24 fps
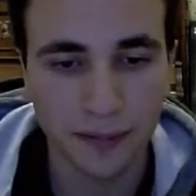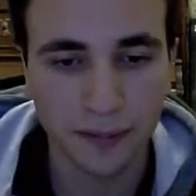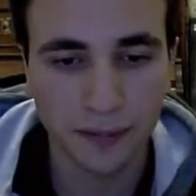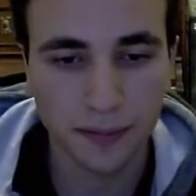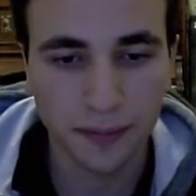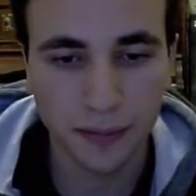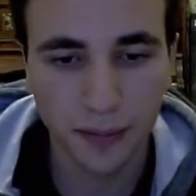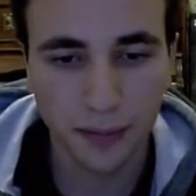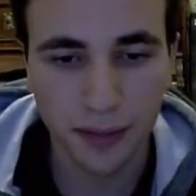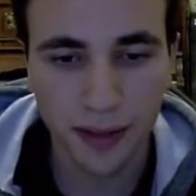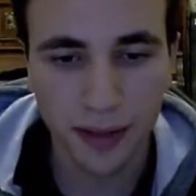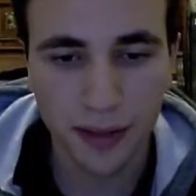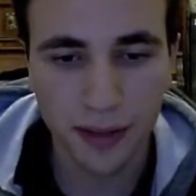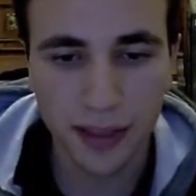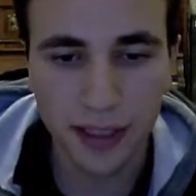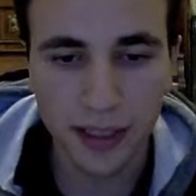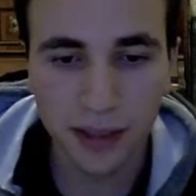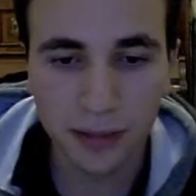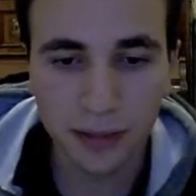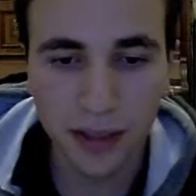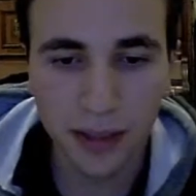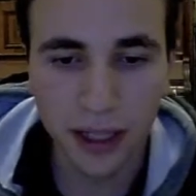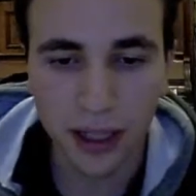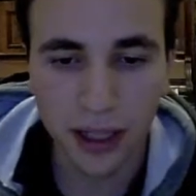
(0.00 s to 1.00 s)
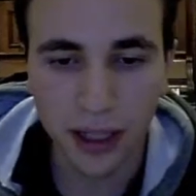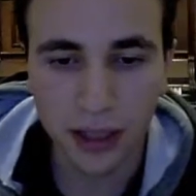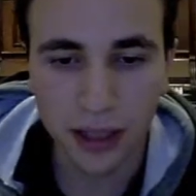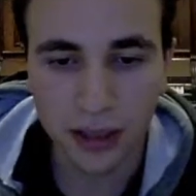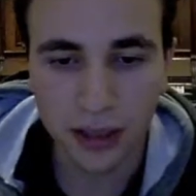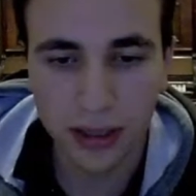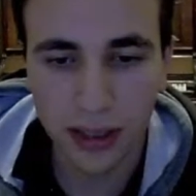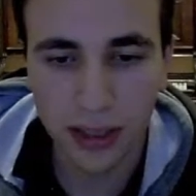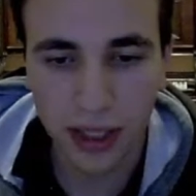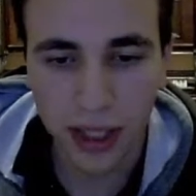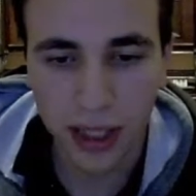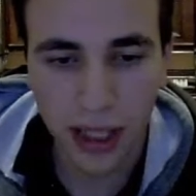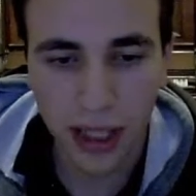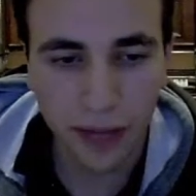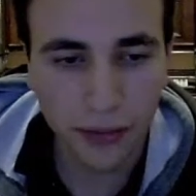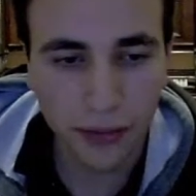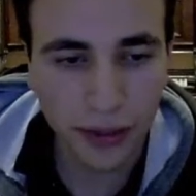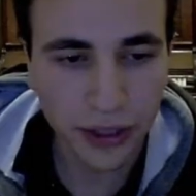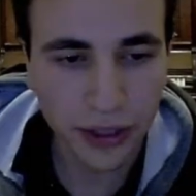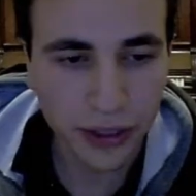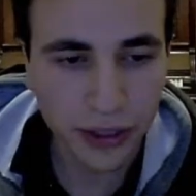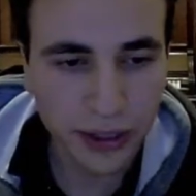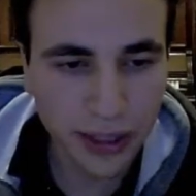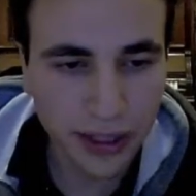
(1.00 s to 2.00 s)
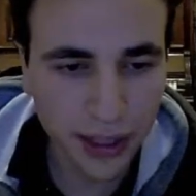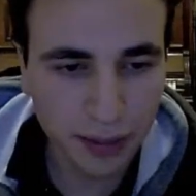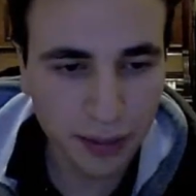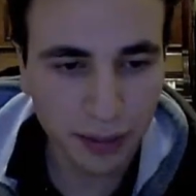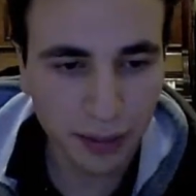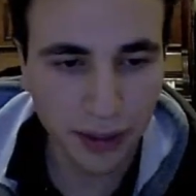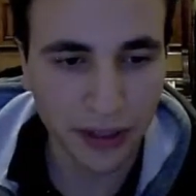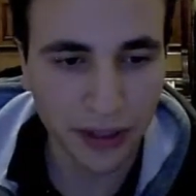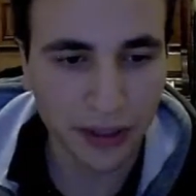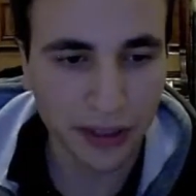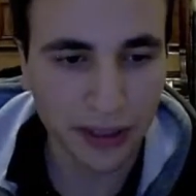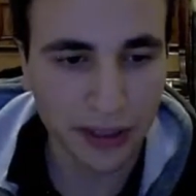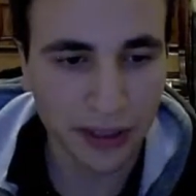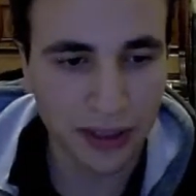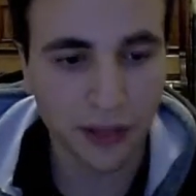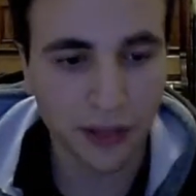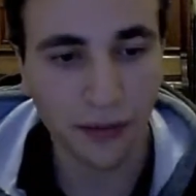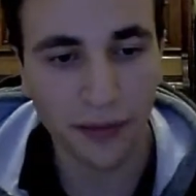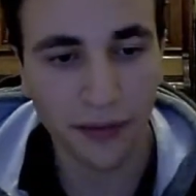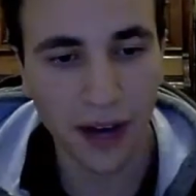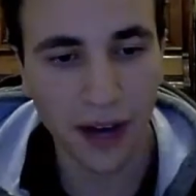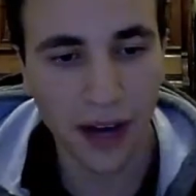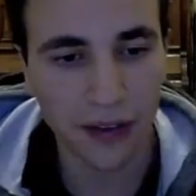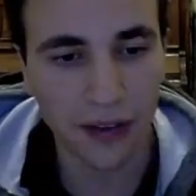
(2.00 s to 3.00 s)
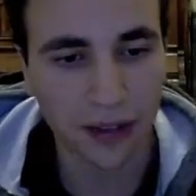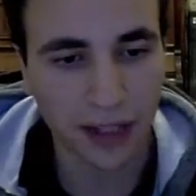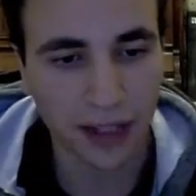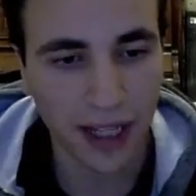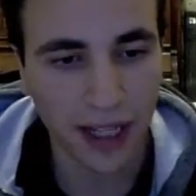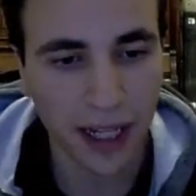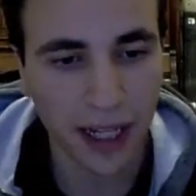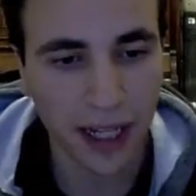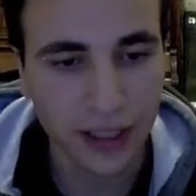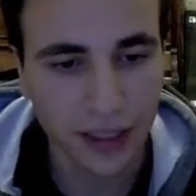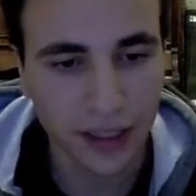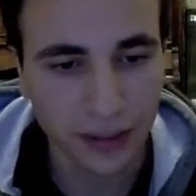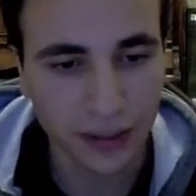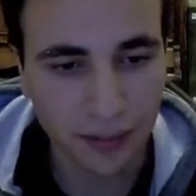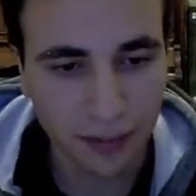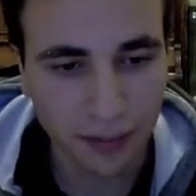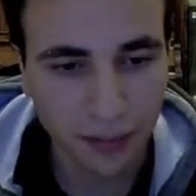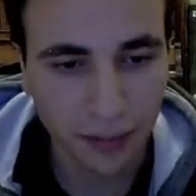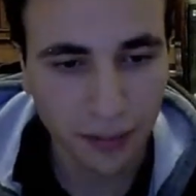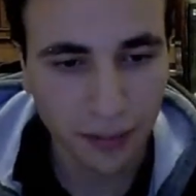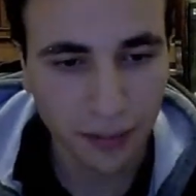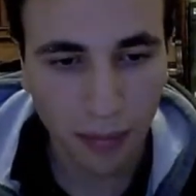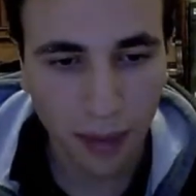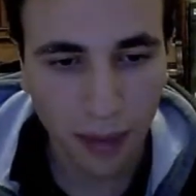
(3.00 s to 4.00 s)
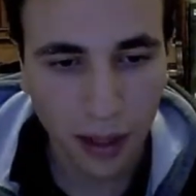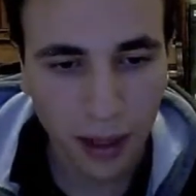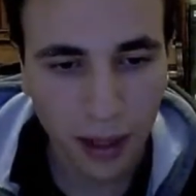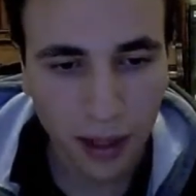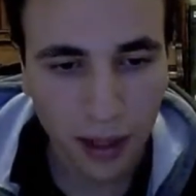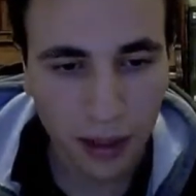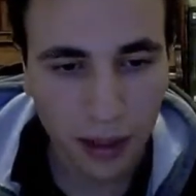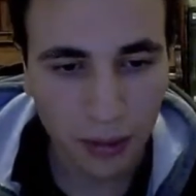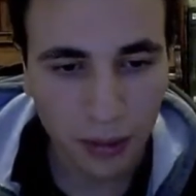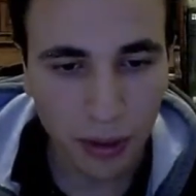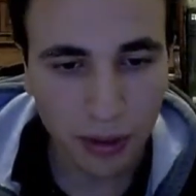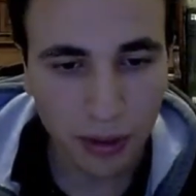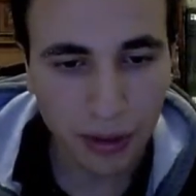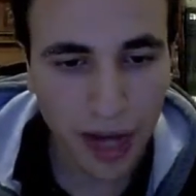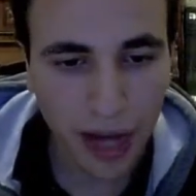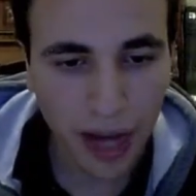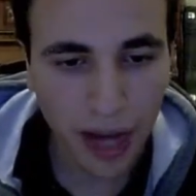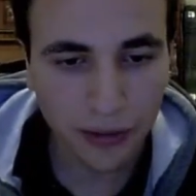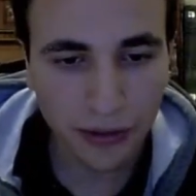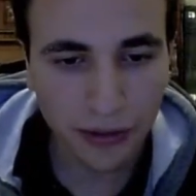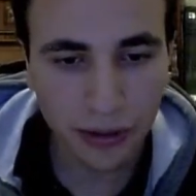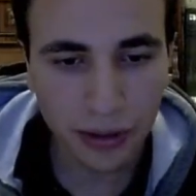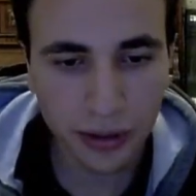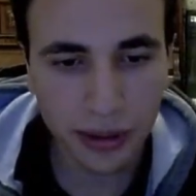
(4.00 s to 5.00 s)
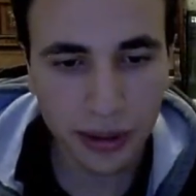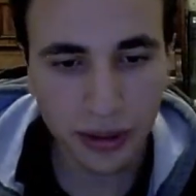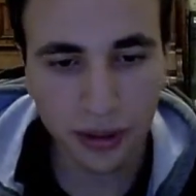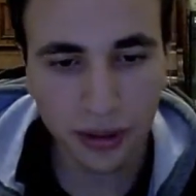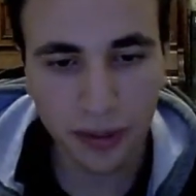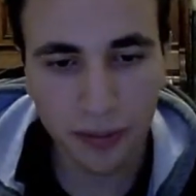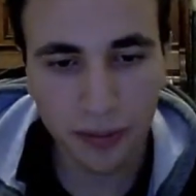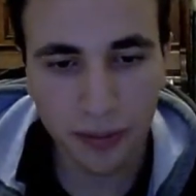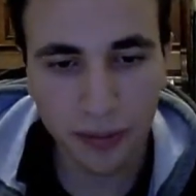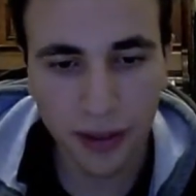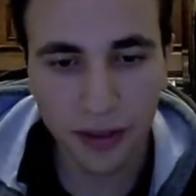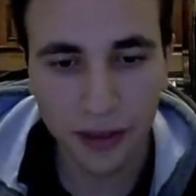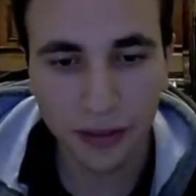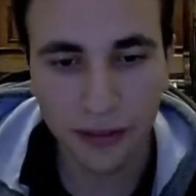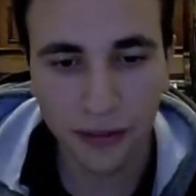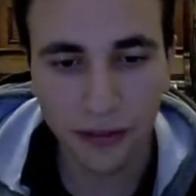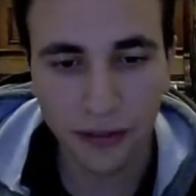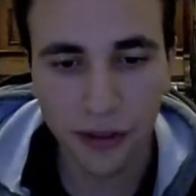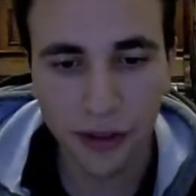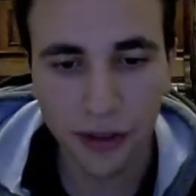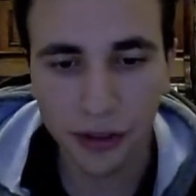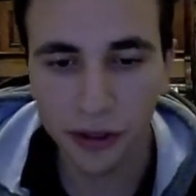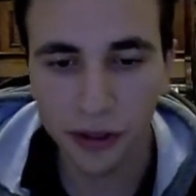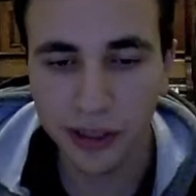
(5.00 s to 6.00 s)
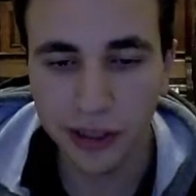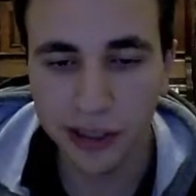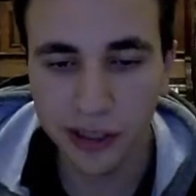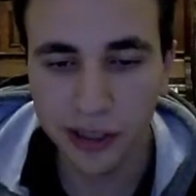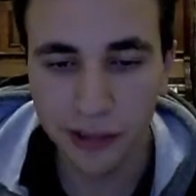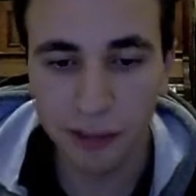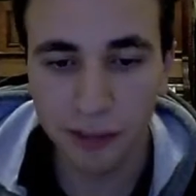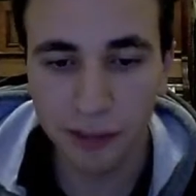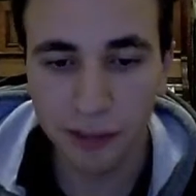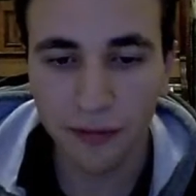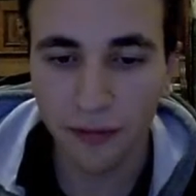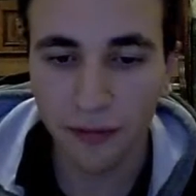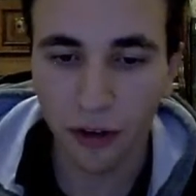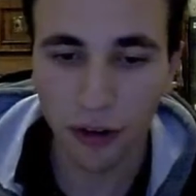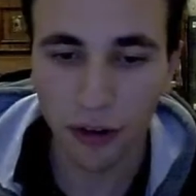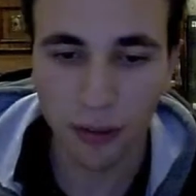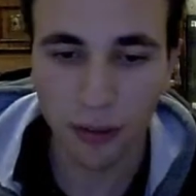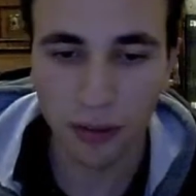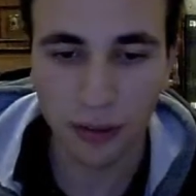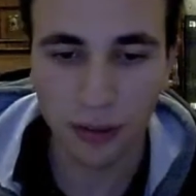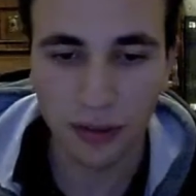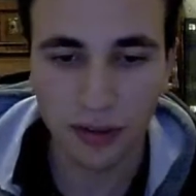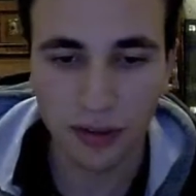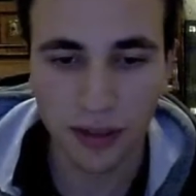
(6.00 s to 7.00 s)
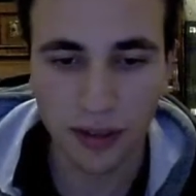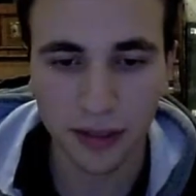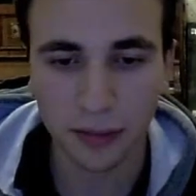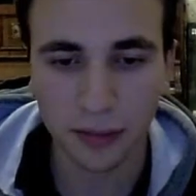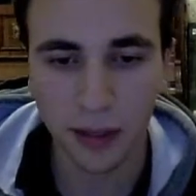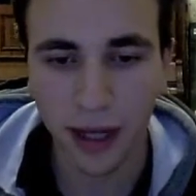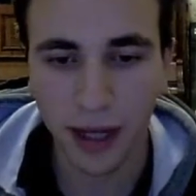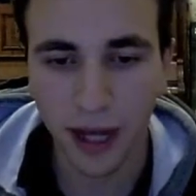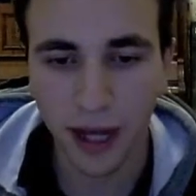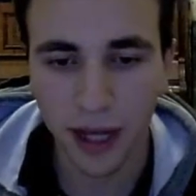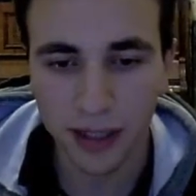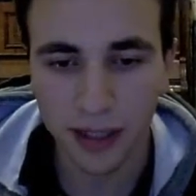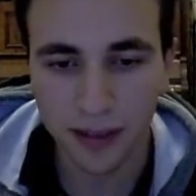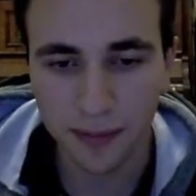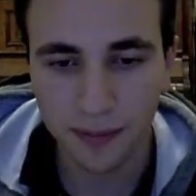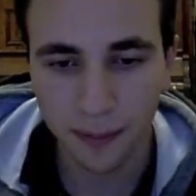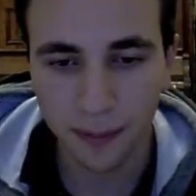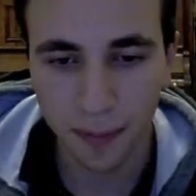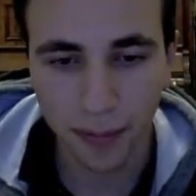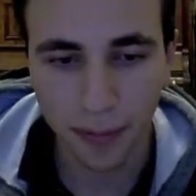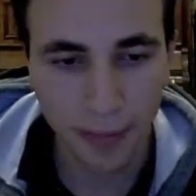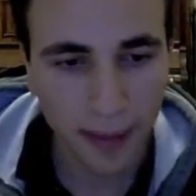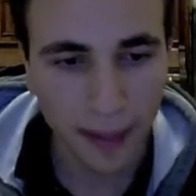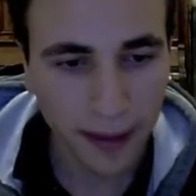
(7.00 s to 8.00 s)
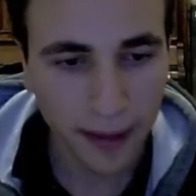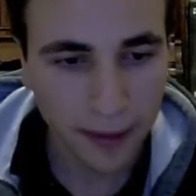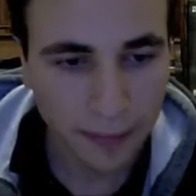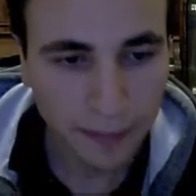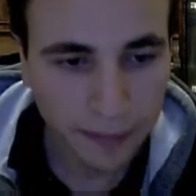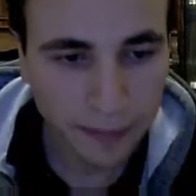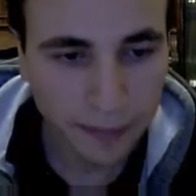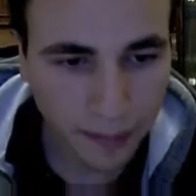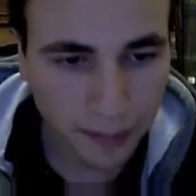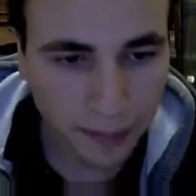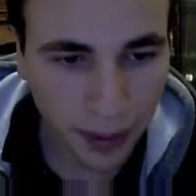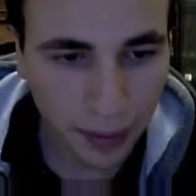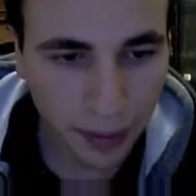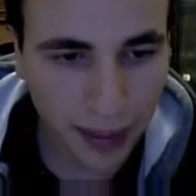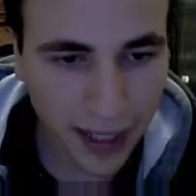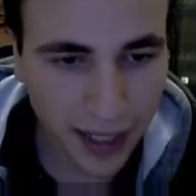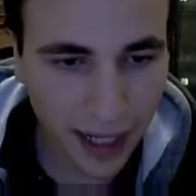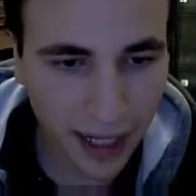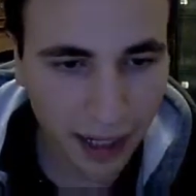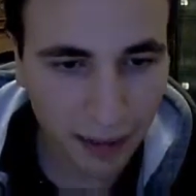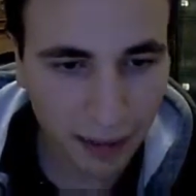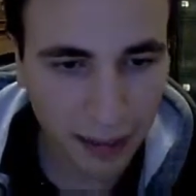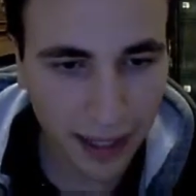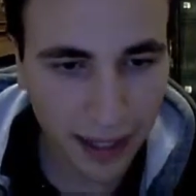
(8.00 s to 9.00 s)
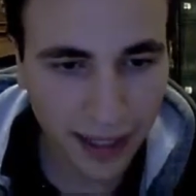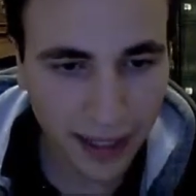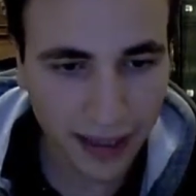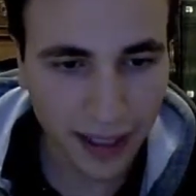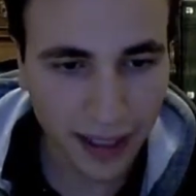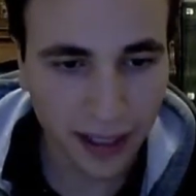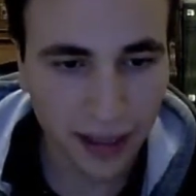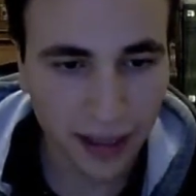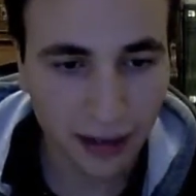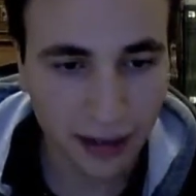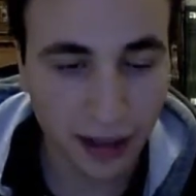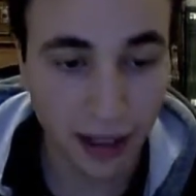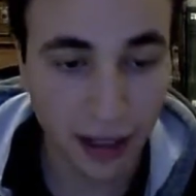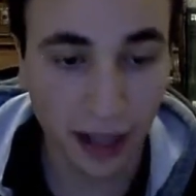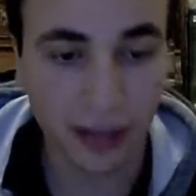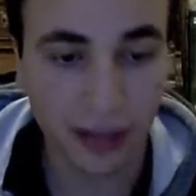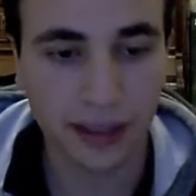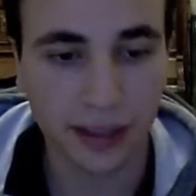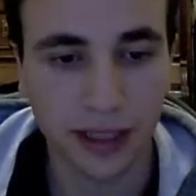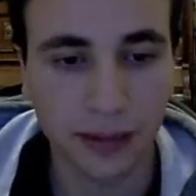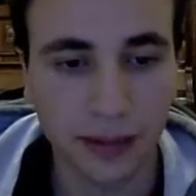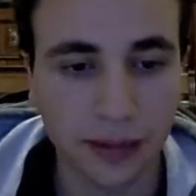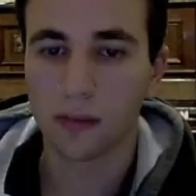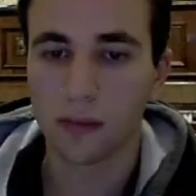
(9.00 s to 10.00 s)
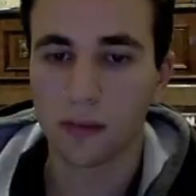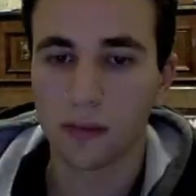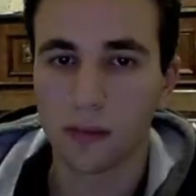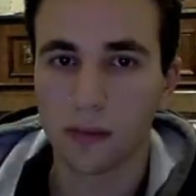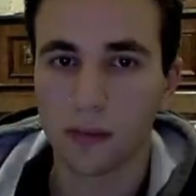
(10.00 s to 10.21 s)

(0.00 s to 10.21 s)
This is because, if we used experience to find relation, we would have to assume that the future is conformable to the past, and we cannot make that assumption